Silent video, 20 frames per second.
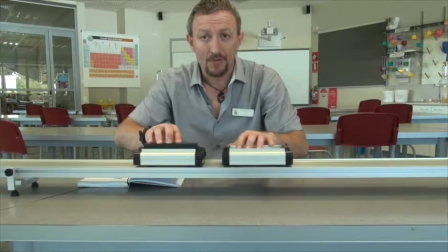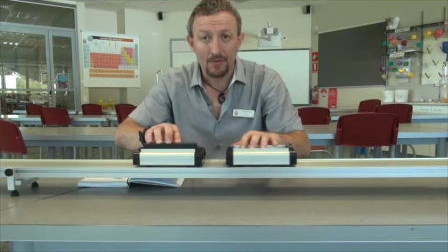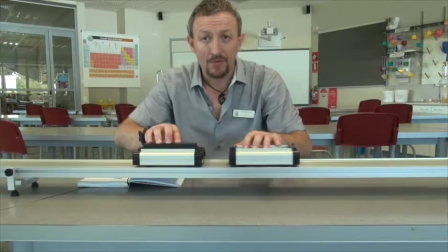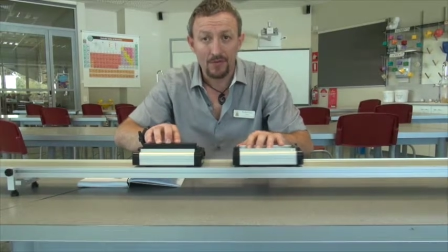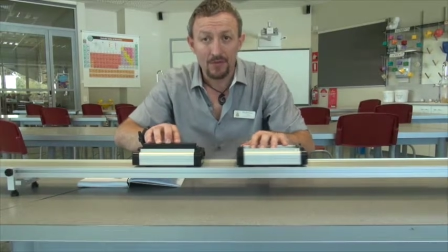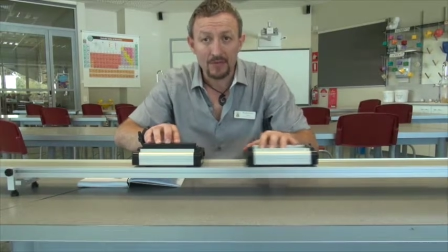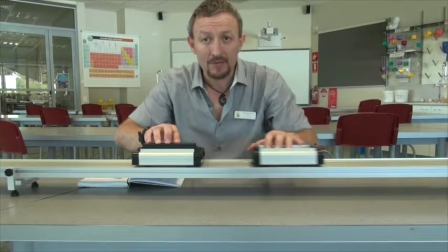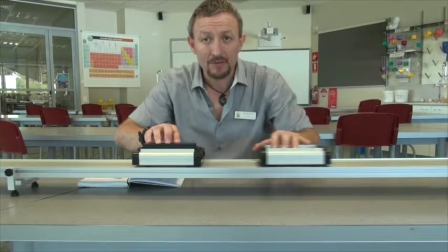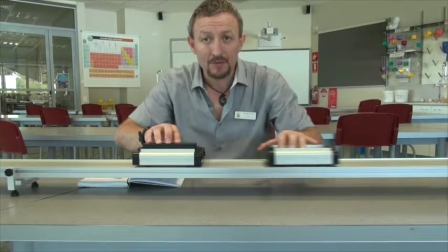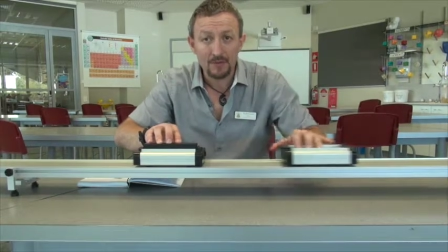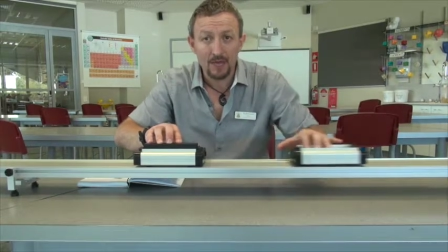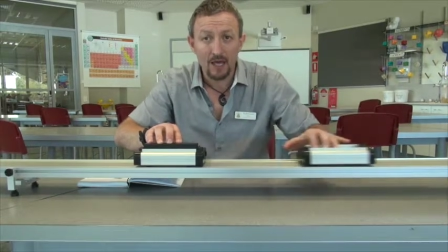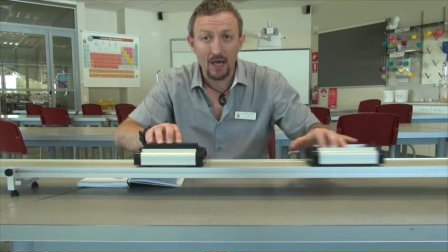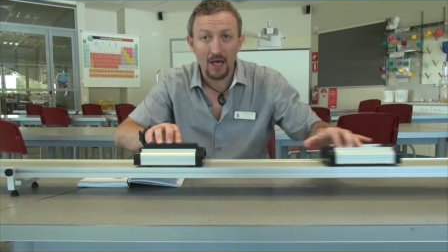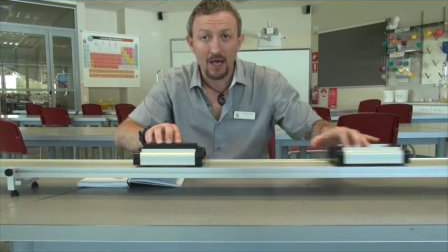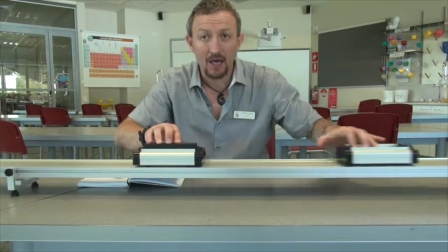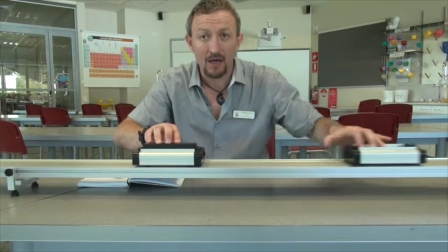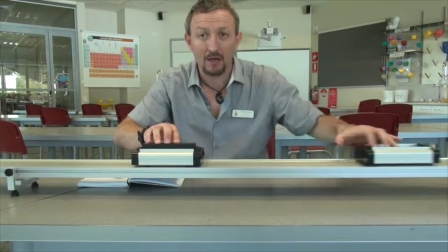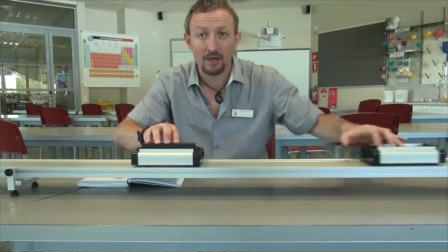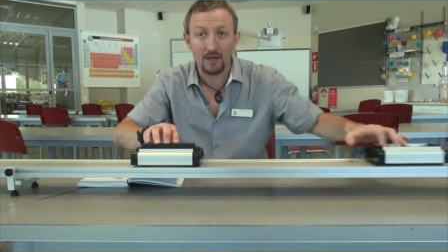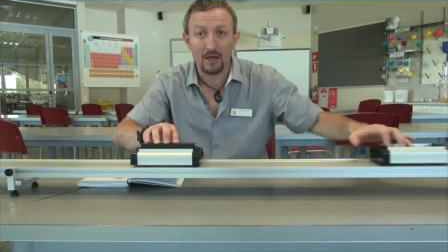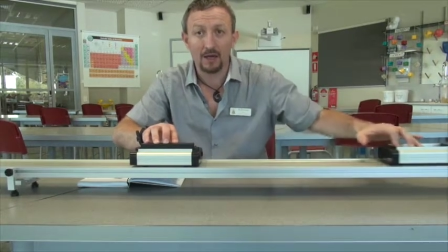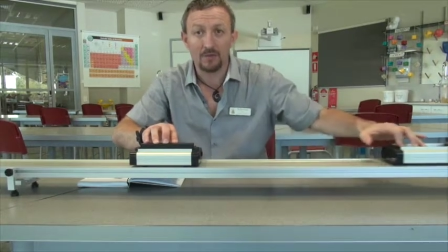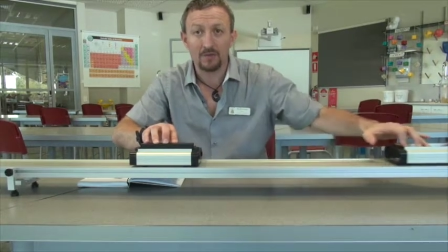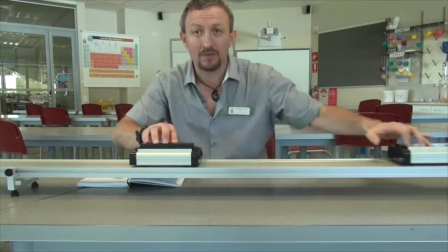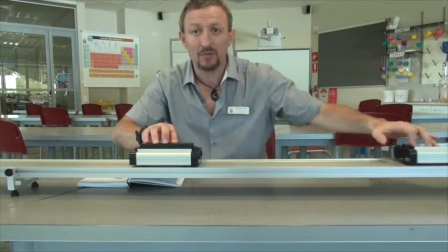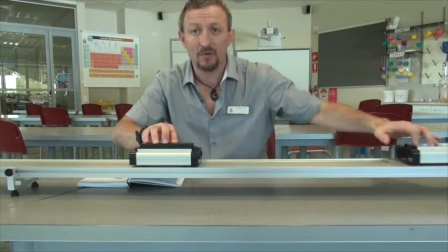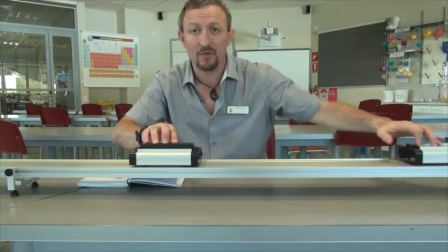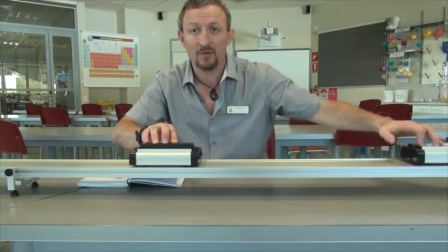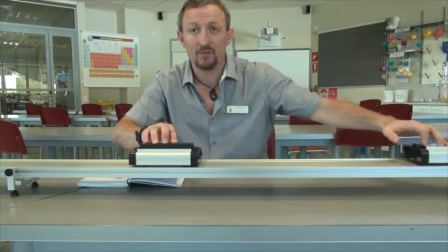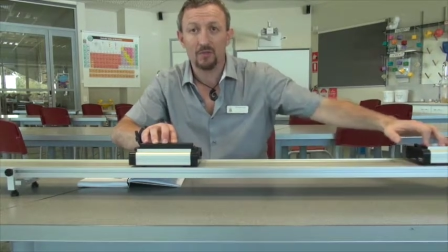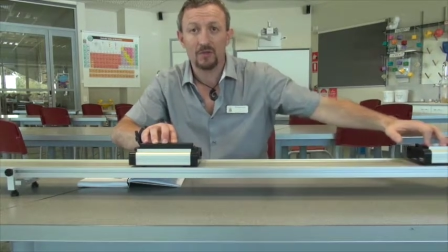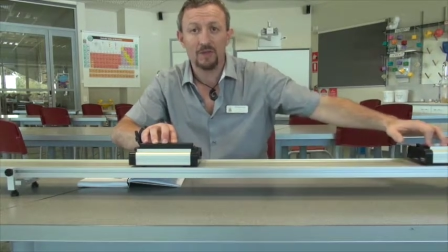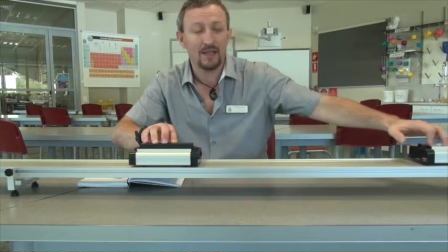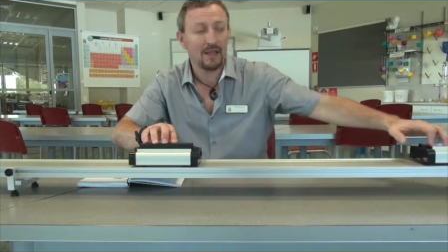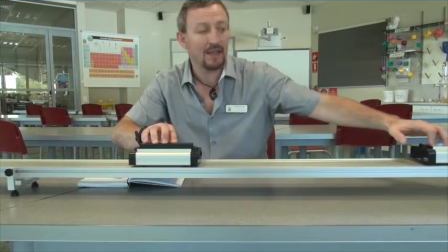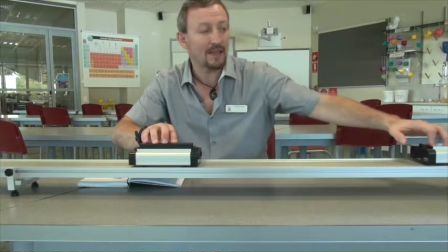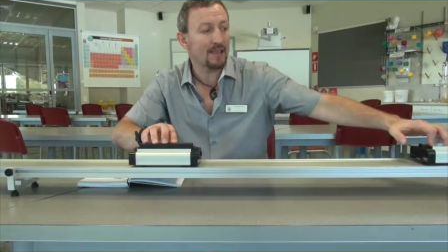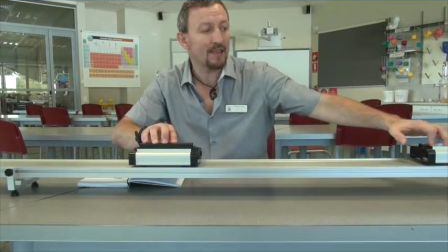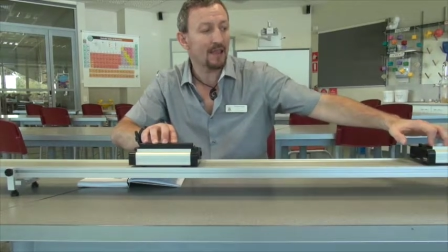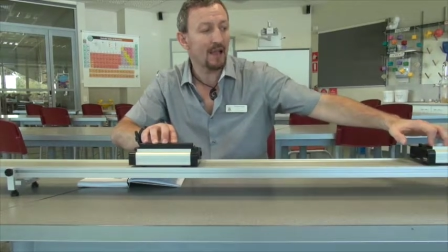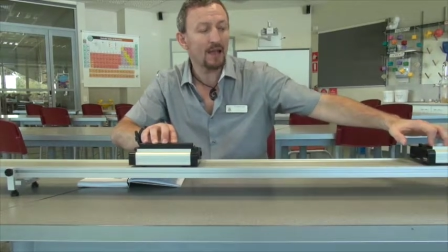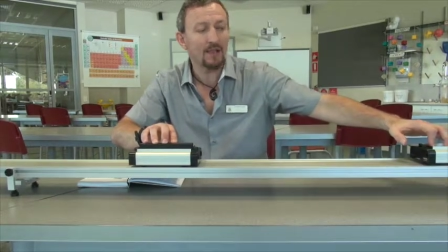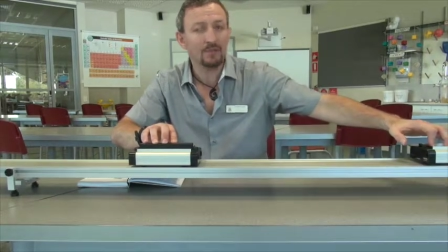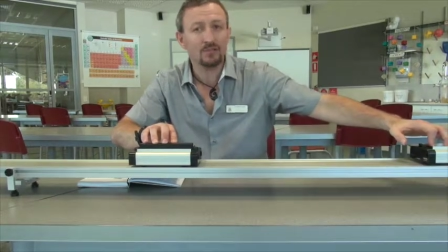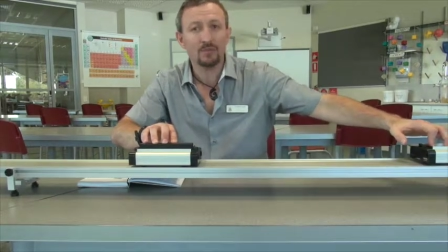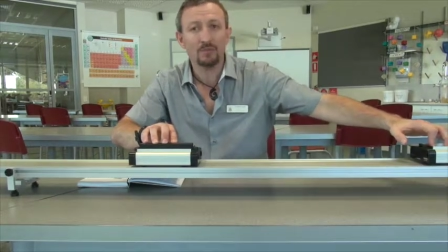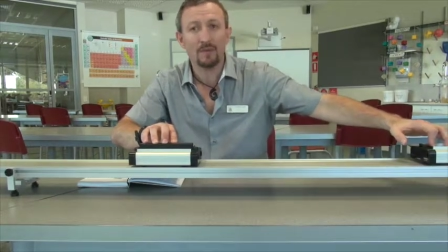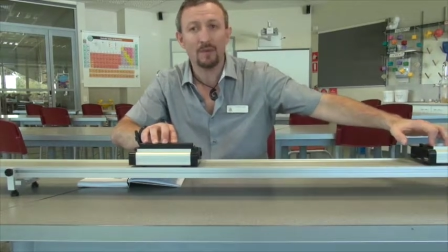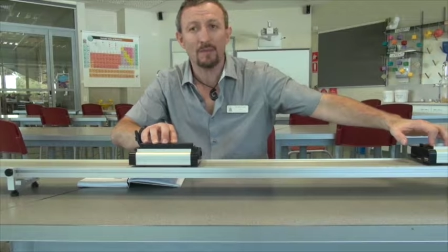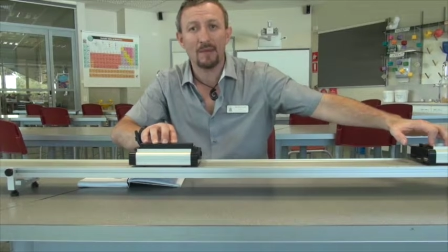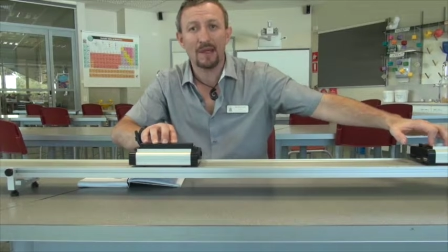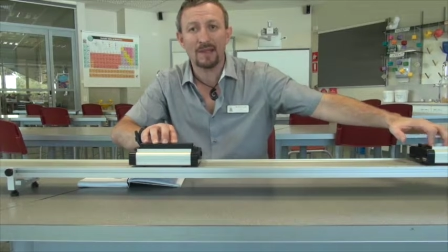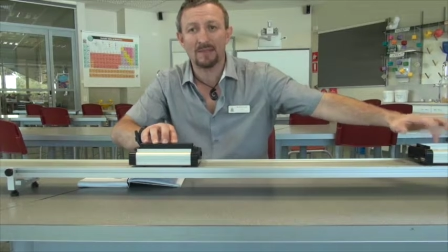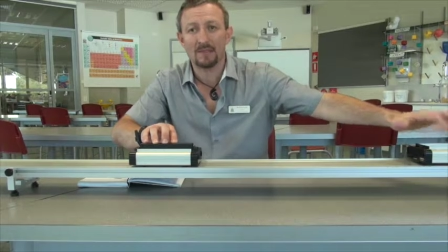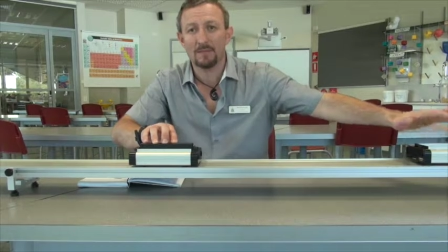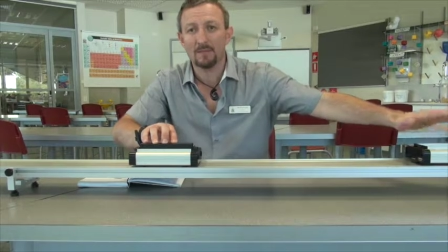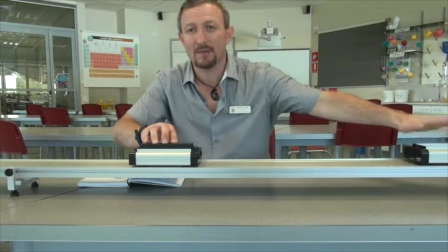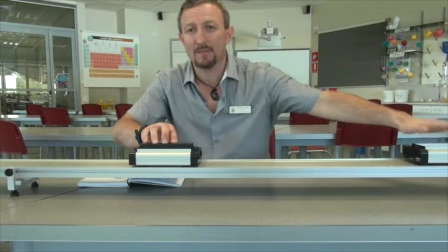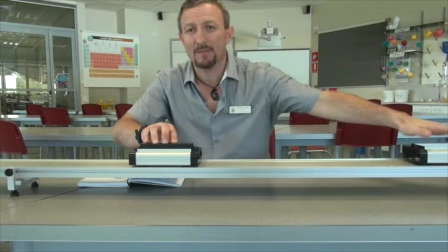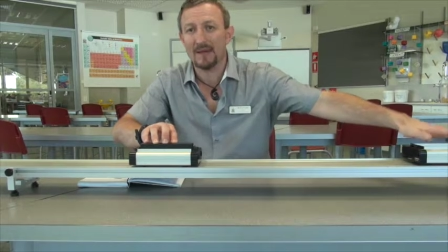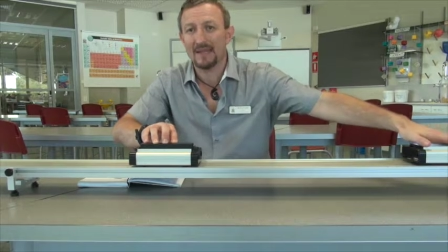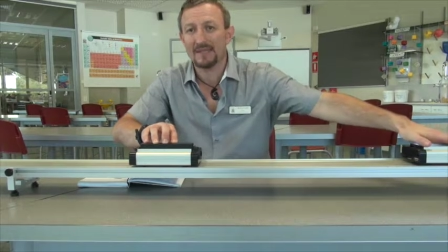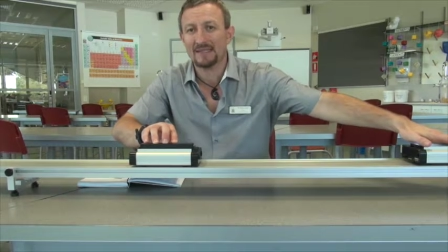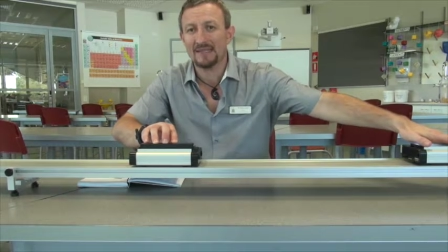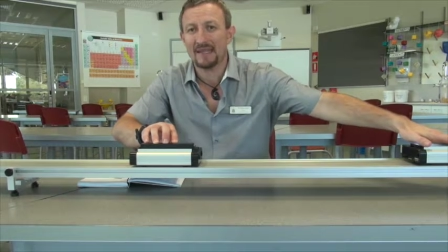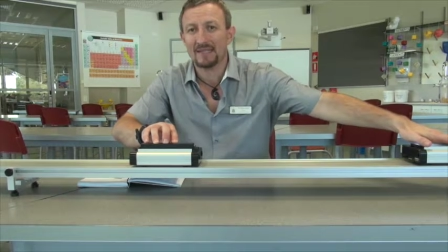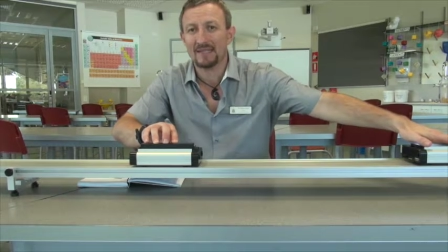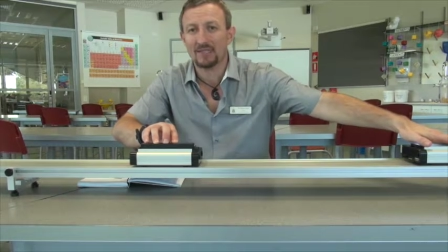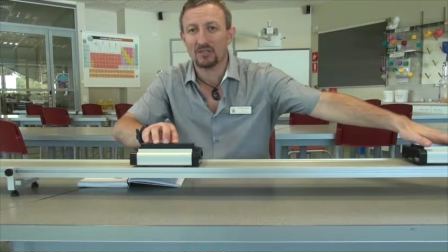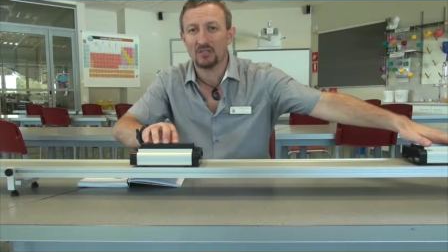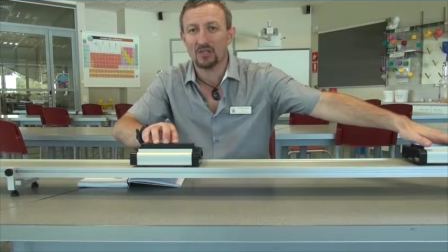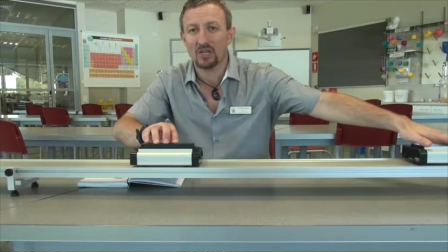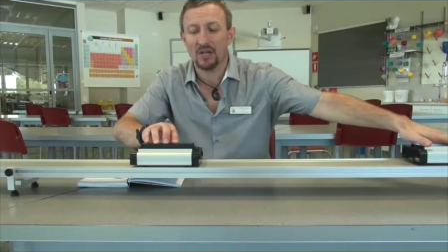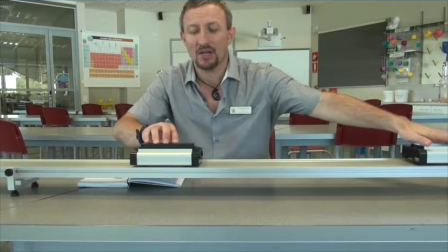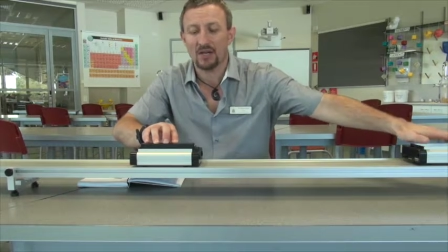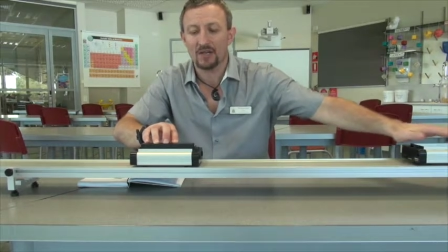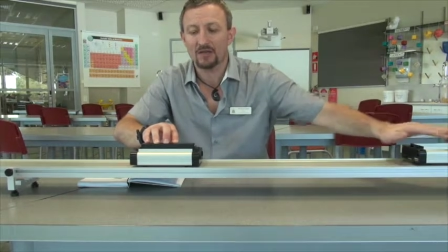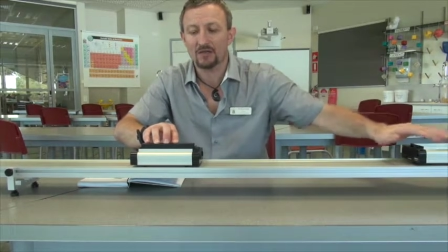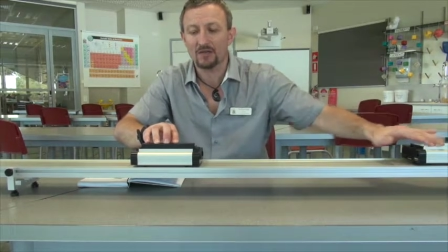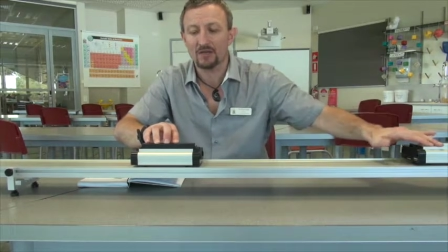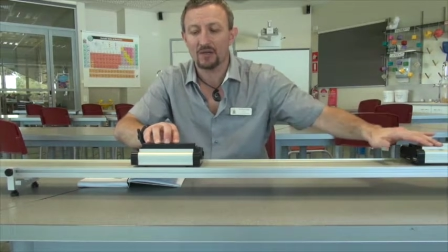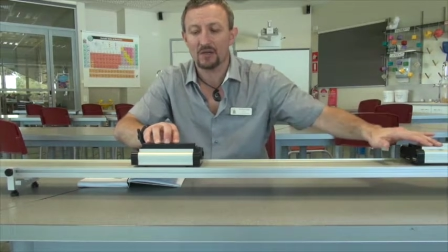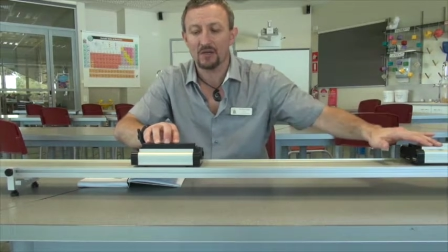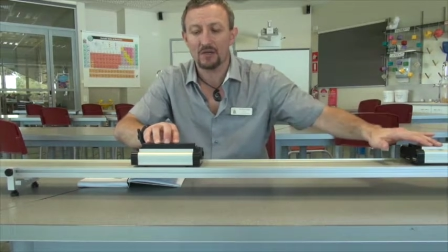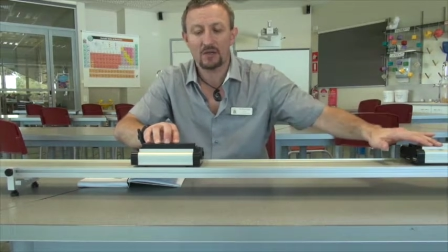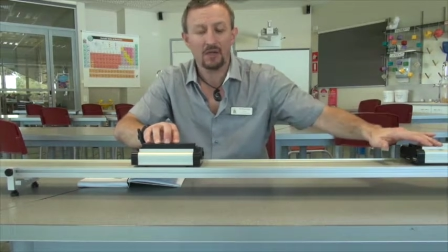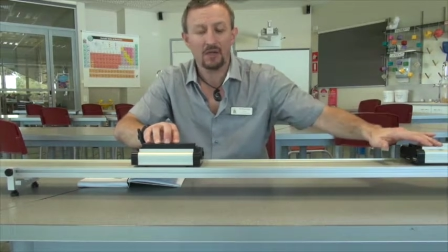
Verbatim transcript: this cart goes off with a larger momentum, the mass hasn't changed,